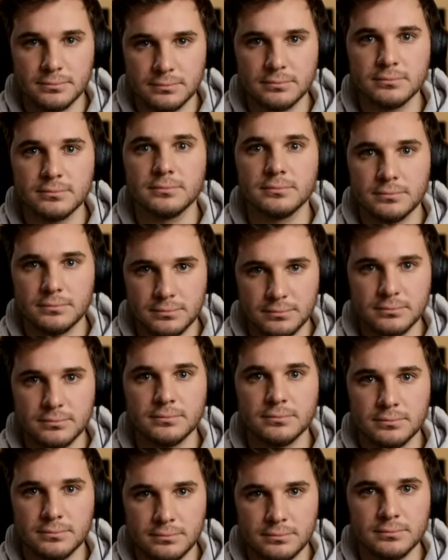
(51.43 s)

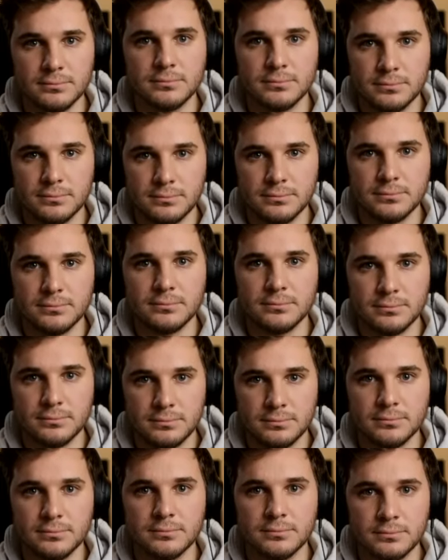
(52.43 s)

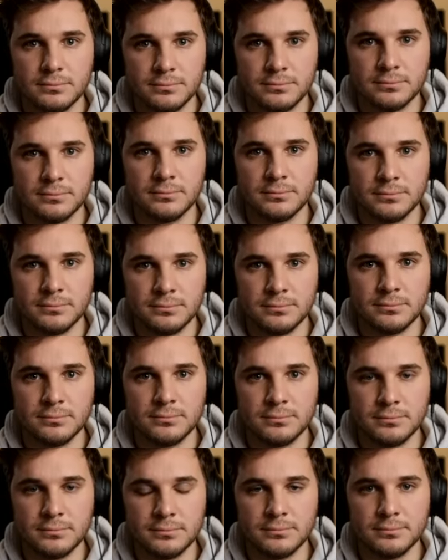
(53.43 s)

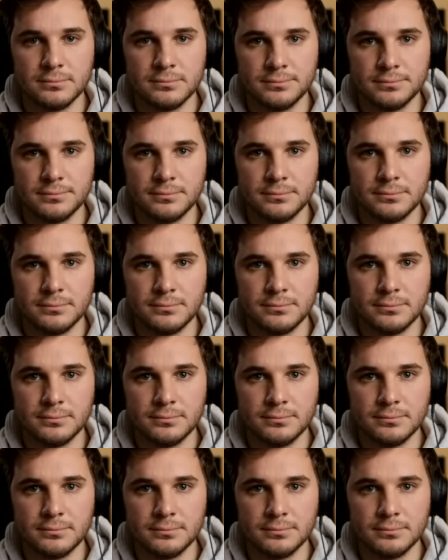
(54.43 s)

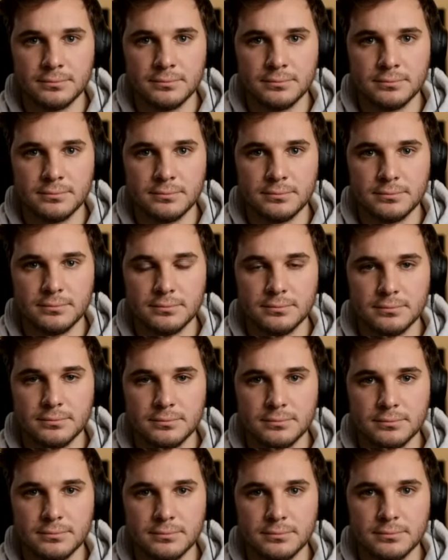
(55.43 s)

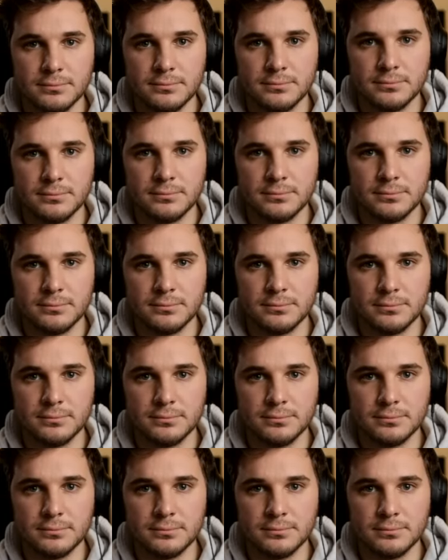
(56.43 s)

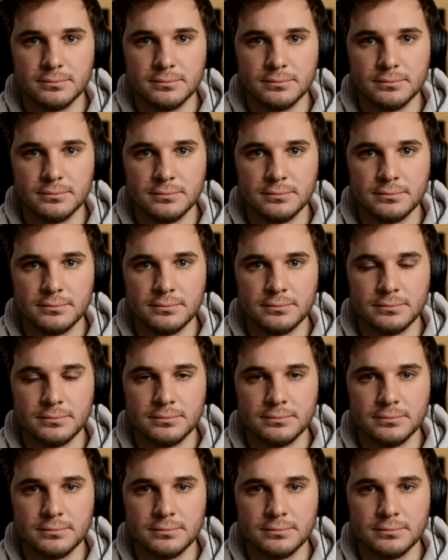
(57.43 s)
(not speaking)